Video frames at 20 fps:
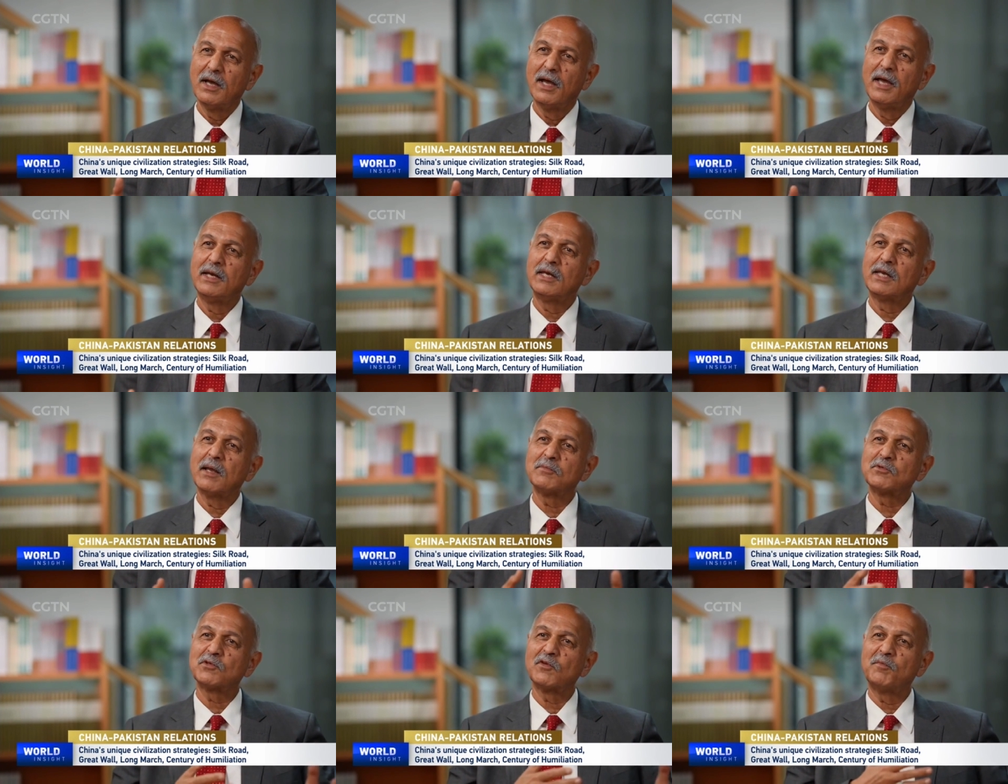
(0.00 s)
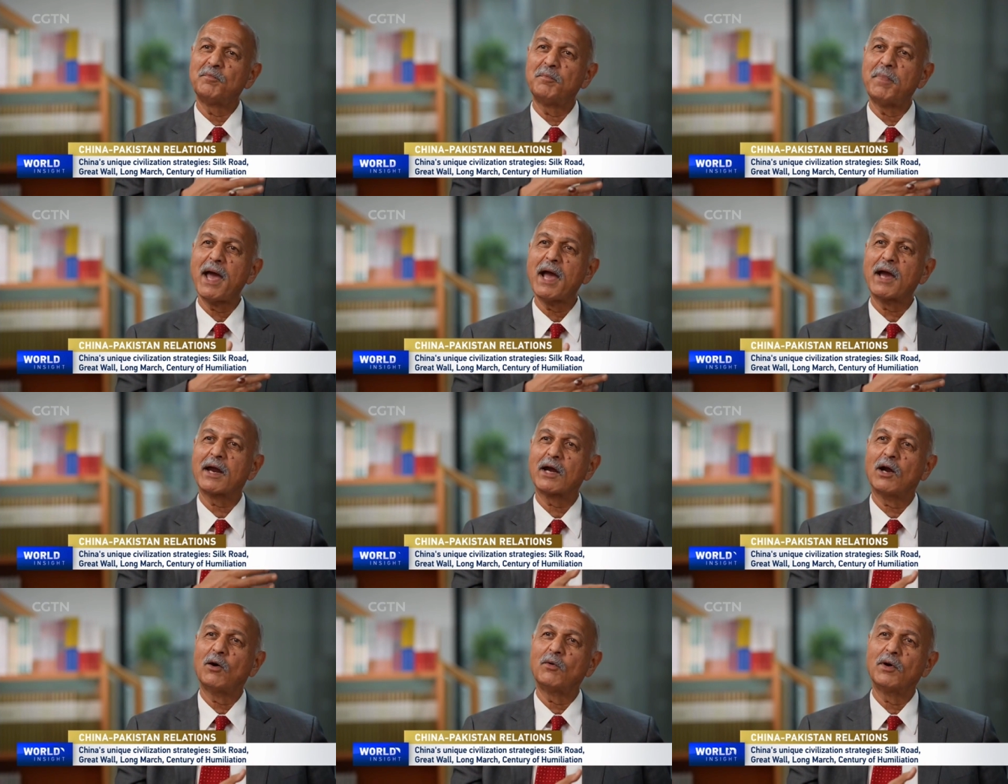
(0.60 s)
in terms of
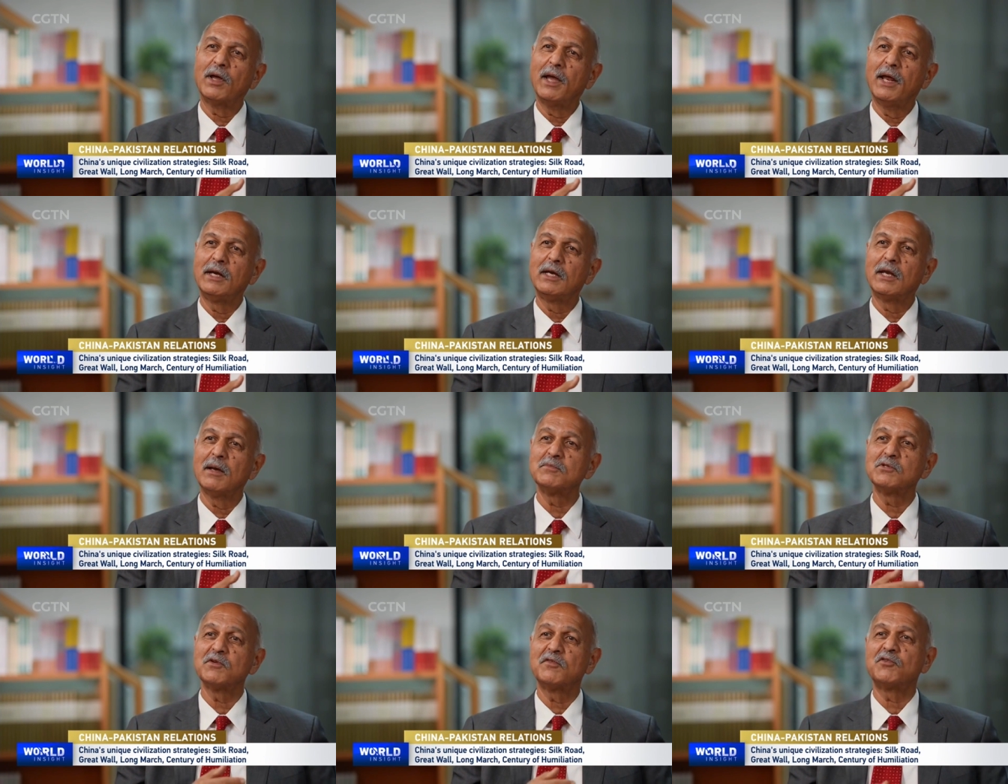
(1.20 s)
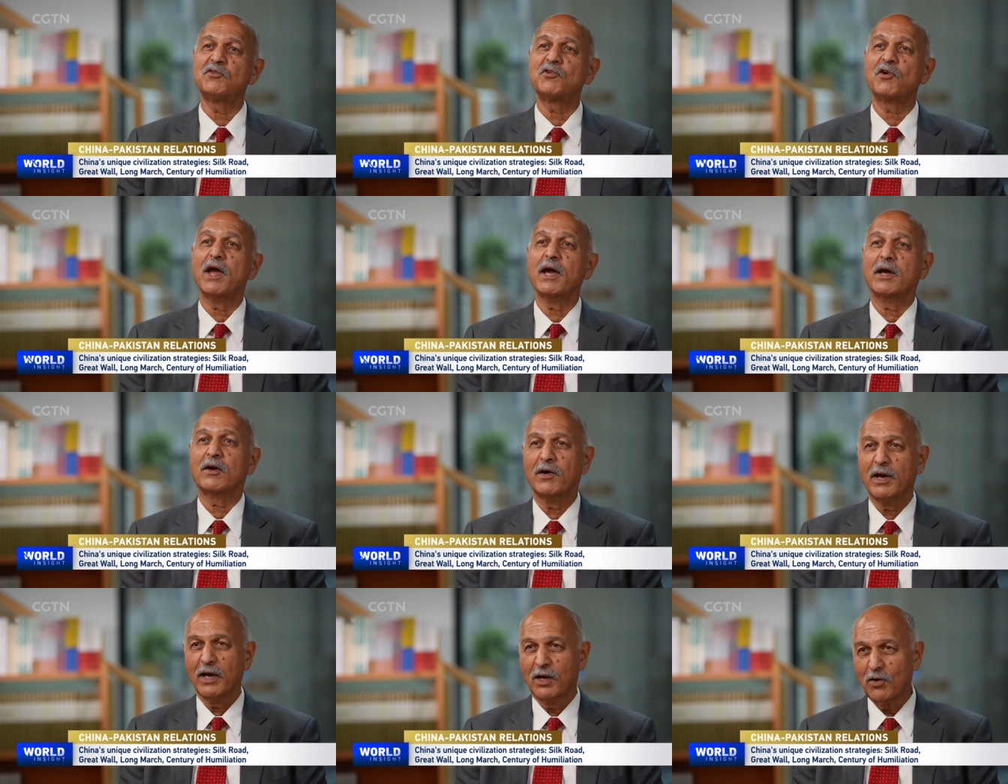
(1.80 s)
background, in terms of
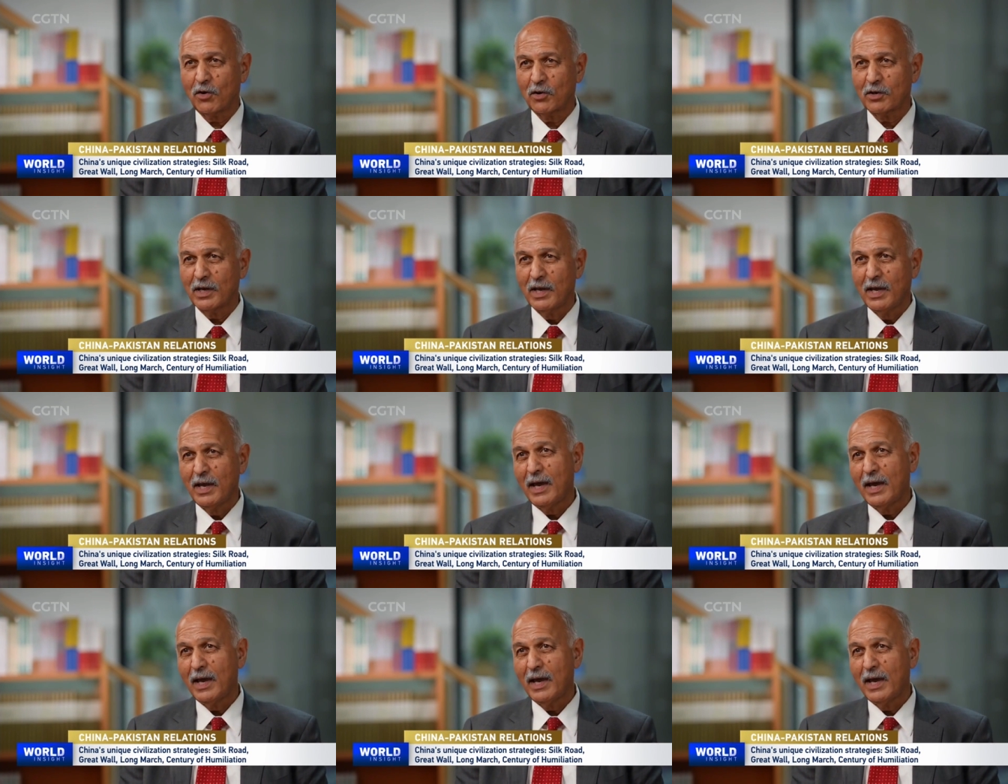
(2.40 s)
track record.